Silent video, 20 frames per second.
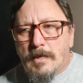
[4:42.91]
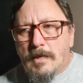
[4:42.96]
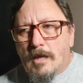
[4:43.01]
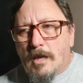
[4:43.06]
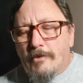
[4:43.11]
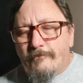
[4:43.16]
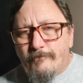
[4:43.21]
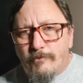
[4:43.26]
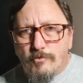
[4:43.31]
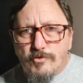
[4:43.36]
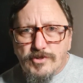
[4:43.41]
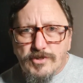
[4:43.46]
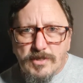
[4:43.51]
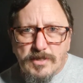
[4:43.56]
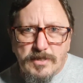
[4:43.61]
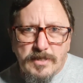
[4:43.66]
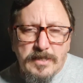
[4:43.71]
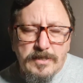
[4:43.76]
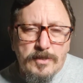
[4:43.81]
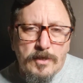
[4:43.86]

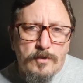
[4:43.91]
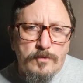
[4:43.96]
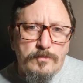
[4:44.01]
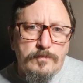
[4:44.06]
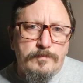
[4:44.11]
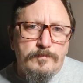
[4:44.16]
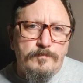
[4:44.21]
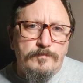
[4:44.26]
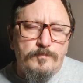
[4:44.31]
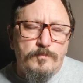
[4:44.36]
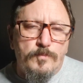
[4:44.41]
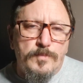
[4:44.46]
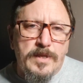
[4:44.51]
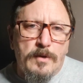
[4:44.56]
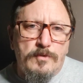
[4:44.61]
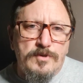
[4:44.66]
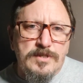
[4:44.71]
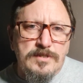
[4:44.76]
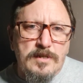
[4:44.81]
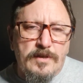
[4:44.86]
Unfortunately, though,
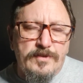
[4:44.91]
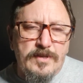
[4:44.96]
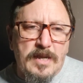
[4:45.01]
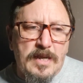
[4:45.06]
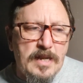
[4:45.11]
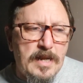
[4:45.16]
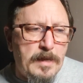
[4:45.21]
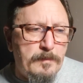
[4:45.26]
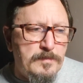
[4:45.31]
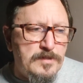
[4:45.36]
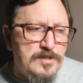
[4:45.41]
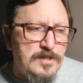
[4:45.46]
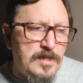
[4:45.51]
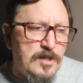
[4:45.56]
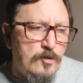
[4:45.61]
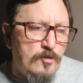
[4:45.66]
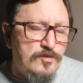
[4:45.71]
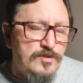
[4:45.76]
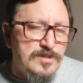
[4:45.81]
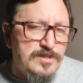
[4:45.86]
there was another
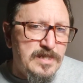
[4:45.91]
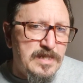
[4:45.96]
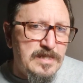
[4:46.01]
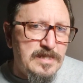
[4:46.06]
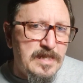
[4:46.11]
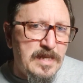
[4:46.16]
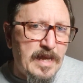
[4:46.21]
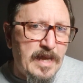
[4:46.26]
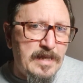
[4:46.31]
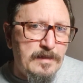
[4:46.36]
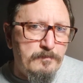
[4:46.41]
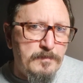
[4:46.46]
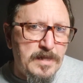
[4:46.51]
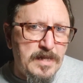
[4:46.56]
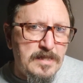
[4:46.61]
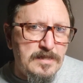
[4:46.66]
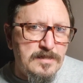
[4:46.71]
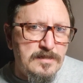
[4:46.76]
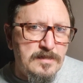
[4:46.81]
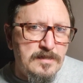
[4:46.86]
calamity on 68
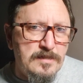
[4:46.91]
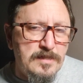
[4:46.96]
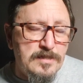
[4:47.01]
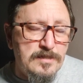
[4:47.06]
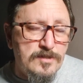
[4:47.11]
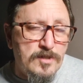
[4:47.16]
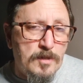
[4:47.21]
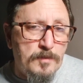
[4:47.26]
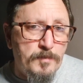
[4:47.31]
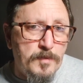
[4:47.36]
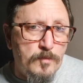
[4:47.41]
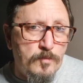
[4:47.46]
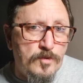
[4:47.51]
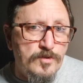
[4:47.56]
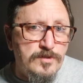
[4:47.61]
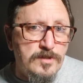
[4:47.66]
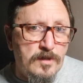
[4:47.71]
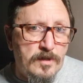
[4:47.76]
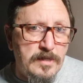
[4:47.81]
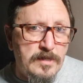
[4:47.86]
minutes, and this time it
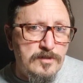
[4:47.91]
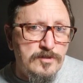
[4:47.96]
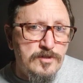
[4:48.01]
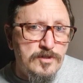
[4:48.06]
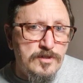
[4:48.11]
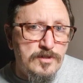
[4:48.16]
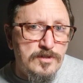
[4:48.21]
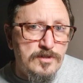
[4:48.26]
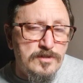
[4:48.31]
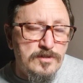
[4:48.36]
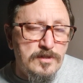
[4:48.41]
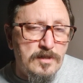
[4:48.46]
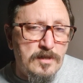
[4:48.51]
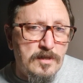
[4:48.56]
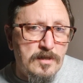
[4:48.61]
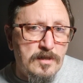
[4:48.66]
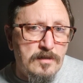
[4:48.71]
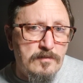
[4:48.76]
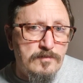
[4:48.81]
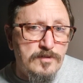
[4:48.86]
was Gaita's
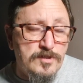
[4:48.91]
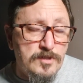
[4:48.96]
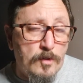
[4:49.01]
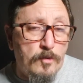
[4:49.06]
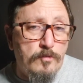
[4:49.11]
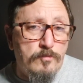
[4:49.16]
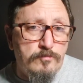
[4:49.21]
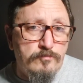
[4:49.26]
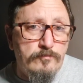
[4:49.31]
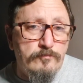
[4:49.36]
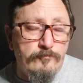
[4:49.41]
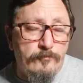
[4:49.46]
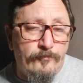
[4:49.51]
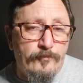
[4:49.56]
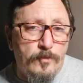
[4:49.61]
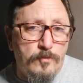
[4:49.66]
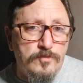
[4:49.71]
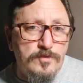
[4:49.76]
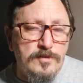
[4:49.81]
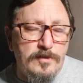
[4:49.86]
sole
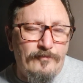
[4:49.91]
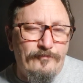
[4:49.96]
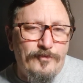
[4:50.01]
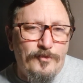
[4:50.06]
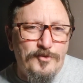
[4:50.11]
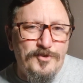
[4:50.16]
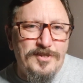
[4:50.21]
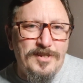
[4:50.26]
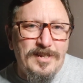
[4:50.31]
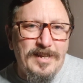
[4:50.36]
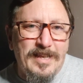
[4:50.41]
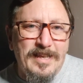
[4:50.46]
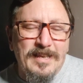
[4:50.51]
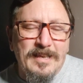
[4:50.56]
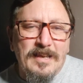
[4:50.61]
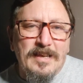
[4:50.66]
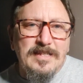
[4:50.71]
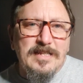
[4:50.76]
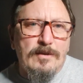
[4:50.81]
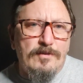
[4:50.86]
fault, unfortunately.
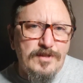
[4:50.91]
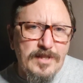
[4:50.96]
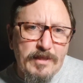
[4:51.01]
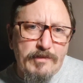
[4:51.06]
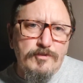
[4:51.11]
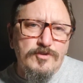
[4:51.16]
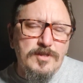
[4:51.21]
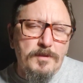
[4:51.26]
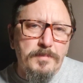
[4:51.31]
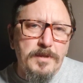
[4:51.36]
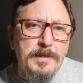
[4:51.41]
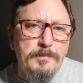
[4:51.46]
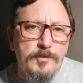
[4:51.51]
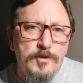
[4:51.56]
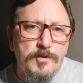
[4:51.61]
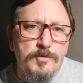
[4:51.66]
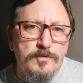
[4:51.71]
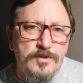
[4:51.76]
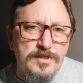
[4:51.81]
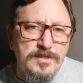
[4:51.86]
There were some people
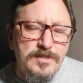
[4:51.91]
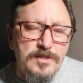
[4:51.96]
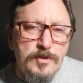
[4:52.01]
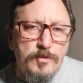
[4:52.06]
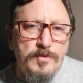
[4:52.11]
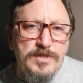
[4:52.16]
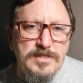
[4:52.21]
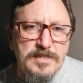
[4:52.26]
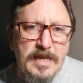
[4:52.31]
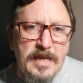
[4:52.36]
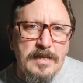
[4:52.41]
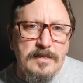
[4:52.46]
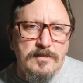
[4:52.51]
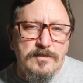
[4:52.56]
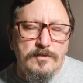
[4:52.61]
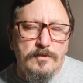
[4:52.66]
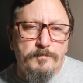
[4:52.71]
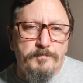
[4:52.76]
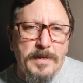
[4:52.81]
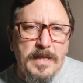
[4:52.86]
who were saying
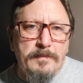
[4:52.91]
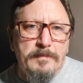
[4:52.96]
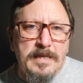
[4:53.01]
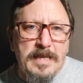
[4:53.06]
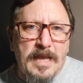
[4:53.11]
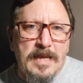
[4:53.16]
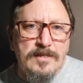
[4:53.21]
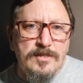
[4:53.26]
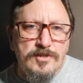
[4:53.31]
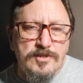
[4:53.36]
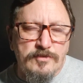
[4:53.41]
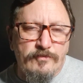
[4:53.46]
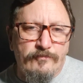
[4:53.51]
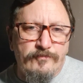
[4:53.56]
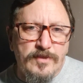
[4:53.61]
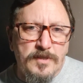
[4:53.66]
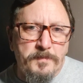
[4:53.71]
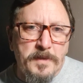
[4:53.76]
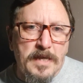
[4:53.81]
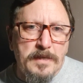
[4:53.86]
that, blaming Anderson
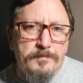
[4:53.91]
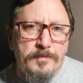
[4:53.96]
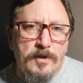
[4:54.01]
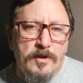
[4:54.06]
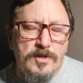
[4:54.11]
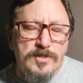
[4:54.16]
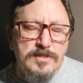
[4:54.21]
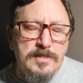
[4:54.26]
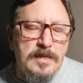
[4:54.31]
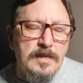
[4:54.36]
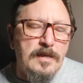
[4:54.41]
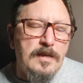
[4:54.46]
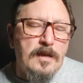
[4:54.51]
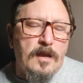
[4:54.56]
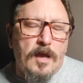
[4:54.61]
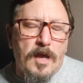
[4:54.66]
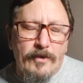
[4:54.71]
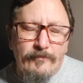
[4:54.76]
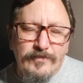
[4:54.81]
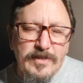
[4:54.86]
for the back pass.
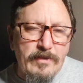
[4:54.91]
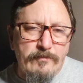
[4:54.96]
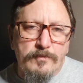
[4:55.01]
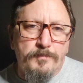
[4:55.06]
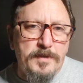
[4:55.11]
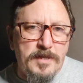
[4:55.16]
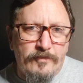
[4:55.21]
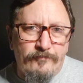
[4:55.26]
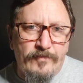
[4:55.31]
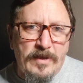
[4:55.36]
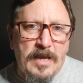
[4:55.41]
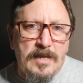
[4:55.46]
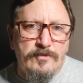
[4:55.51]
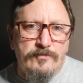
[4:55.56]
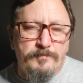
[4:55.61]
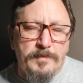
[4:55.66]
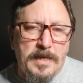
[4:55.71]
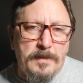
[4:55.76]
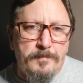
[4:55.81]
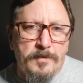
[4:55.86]
I've never been a fan
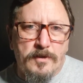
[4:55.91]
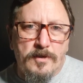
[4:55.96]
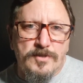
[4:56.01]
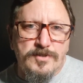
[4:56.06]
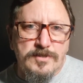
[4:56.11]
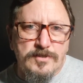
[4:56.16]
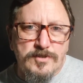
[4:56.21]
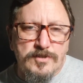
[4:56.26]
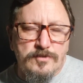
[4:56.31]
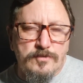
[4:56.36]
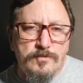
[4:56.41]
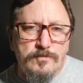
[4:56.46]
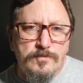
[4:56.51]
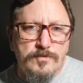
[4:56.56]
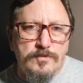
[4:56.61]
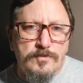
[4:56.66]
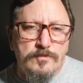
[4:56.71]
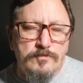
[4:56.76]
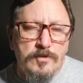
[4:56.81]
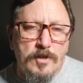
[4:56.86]
of back passes to
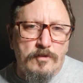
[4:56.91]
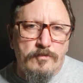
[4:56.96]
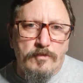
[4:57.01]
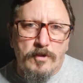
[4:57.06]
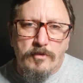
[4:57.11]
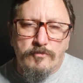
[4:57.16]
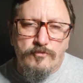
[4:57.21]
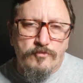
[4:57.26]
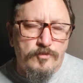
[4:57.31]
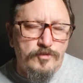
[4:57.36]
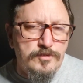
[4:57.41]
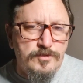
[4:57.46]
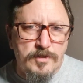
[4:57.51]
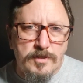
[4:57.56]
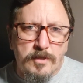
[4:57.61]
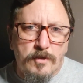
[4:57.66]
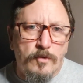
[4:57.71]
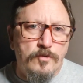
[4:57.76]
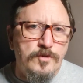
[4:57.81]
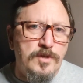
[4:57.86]
across to
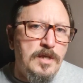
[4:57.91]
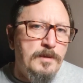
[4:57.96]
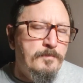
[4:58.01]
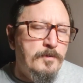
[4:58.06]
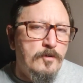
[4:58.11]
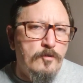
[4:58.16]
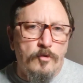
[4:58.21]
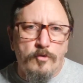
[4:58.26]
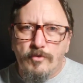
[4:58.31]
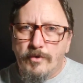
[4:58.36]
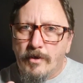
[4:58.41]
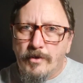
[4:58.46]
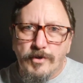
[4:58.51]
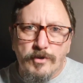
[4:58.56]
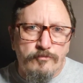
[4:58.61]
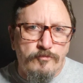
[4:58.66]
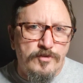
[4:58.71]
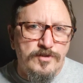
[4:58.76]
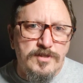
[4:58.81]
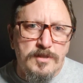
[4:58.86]
the goalkeeper or going
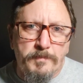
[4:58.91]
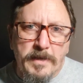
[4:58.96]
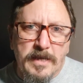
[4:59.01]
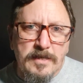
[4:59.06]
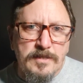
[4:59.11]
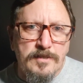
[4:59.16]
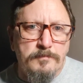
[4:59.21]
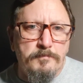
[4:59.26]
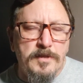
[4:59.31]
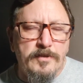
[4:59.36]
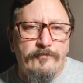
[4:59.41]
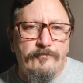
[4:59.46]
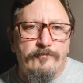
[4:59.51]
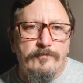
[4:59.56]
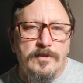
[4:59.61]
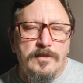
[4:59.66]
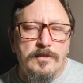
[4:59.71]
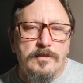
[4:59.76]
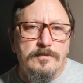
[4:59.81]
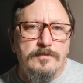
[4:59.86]
across the back of the mid,
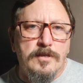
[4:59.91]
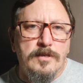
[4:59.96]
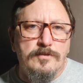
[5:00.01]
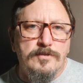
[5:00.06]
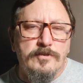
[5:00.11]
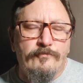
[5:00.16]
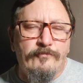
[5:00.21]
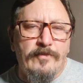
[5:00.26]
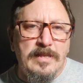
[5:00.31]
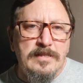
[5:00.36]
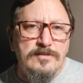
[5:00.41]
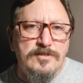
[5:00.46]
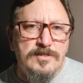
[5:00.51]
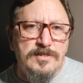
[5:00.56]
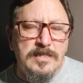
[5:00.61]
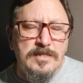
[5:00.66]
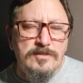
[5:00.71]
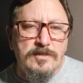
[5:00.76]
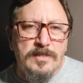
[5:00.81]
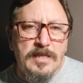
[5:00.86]
the defence,
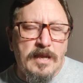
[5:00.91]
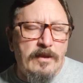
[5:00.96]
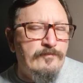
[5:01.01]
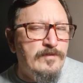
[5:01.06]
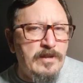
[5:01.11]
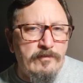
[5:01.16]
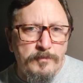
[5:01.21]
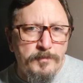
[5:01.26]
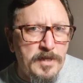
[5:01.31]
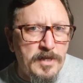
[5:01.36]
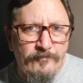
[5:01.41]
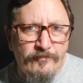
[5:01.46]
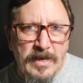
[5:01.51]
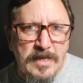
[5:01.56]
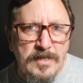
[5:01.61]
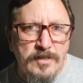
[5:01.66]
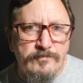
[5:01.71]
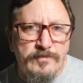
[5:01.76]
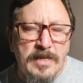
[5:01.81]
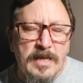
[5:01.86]
things like that. I've never been a
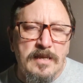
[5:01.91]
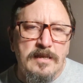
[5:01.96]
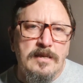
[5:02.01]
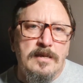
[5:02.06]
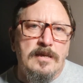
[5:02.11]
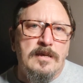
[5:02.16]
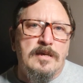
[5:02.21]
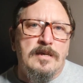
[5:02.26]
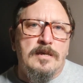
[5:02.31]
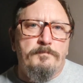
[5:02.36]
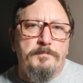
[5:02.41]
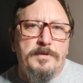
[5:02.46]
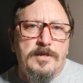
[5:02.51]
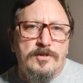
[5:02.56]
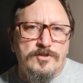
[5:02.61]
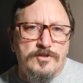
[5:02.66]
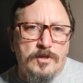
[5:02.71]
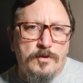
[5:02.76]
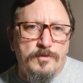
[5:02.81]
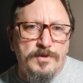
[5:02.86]
fan of that
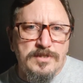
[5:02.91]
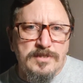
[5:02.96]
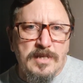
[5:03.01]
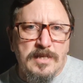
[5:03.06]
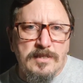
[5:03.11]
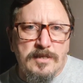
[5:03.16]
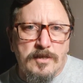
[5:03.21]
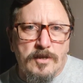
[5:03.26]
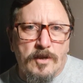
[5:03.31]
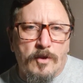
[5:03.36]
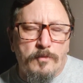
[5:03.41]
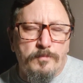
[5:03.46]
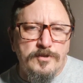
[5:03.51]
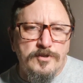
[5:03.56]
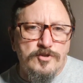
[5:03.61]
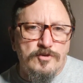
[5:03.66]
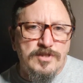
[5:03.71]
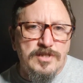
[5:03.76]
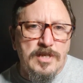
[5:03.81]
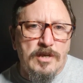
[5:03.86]
because I always think it
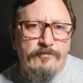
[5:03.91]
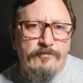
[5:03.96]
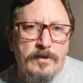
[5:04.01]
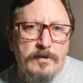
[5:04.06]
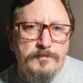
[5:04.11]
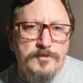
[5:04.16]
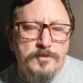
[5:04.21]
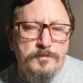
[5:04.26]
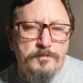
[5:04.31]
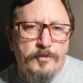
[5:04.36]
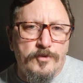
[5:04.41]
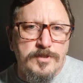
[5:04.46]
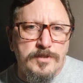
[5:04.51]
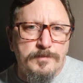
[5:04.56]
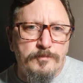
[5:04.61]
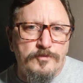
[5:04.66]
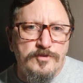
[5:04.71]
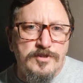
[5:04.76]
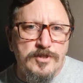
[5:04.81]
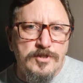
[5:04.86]
opens yourself to
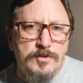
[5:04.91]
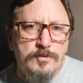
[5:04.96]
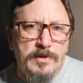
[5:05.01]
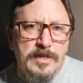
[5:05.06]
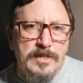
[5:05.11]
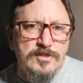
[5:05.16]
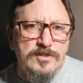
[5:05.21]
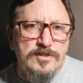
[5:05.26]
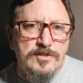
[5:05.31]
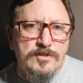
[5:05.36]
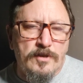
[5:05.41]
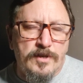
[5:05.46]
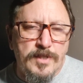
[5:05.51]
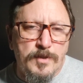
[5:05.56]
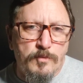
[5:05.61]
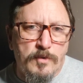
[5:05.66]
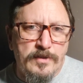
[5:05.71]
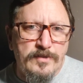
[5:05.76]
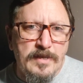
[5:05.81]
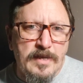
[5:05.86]
possible situations like the
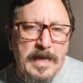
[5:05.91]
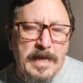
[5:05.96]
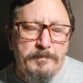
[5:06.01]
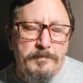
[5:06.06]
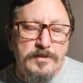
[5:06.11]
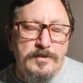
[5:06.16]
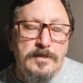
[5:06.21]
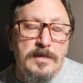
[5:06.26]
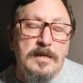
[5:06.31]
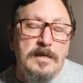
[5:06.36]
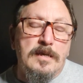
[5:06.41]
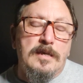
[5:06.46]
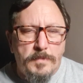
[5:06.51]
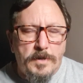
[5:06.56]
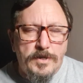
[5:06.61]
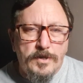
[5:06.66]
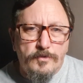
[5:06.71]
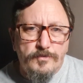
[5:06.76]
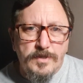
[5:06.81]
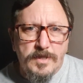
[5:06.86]
one that happened.
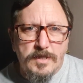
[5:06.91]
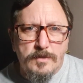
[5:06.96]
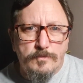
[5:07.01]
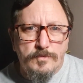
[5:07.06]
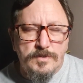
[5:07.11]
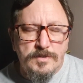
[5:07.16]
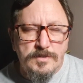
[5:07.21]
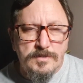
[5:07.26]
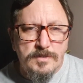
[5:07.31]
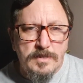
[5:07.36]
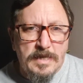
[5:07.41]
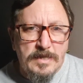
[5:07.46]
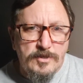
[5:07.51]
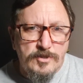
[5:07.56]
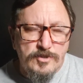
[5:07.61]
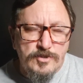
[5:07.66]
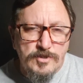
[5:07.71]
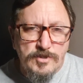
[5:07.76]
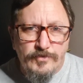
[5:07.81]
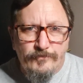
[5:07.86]
I don't think it was
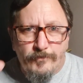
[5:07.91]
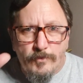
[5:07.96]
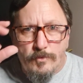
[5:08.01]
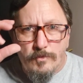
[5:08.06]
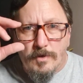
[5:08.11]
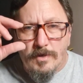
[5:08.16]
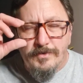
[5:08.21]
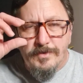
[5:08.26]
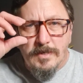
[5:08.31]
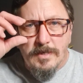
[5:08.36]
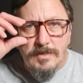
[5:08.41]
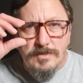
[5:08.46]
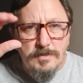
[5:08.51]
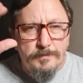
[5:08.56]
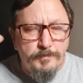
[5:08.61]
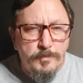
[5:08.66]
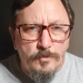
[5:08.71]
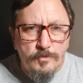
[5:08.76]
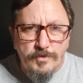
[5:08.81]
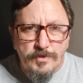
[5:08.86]
Anderson's fault. I think it's
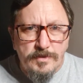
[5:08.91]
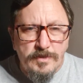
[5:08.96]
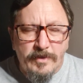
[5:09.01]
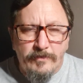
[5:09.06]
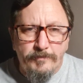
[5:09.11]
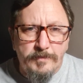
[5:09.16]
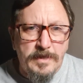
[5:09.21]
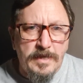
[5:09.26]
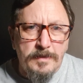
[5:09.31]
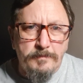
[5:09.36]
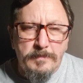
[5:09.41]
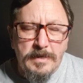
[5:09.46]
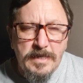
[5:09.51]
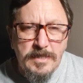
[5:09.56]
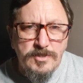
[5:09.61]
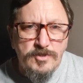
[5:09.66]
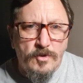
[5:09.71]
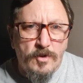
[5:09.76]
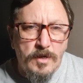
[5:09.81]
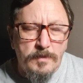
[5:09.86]
a ball that they've played
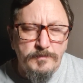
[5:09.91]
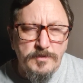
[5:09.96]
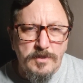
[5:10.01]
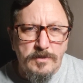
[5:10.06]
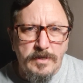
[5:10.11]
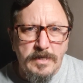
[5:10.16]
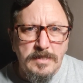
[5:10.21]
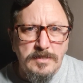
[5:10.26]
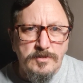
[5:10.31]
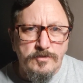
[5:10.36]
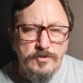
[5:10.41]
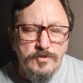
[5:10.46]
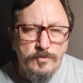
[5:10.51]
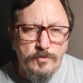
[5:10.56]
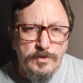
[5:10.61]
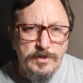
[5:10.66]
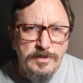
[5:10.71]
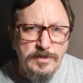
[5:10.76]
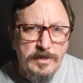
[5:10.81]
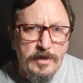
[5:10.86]
many times. Gaeta has
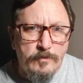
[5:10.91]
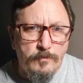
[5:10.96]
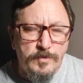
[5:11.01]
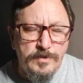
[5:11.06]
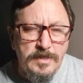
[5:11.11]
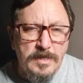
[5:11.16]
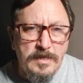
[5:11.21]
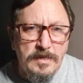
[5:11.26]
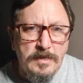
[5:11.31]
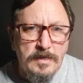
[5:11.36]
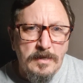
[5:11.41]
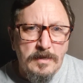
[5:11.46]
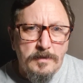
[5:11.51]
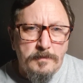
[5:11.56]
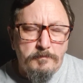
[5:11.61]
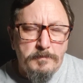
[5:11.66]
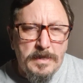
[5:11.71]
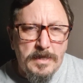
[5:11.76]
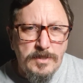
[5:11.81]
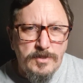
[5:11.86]
already dealt with it
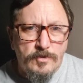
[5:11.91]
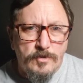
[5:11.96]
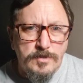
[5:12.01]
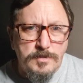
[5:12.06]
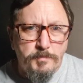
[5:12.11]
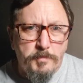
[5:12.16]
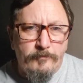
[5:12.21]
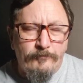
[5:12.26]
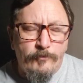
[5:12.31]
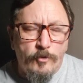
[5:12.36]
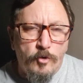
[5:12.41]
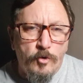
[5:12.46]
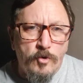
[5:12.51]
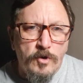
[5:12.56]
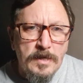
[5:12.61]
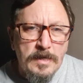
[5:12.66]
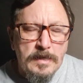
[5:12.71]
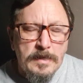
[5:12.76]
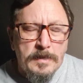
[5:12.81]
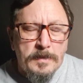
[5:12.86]
many times before.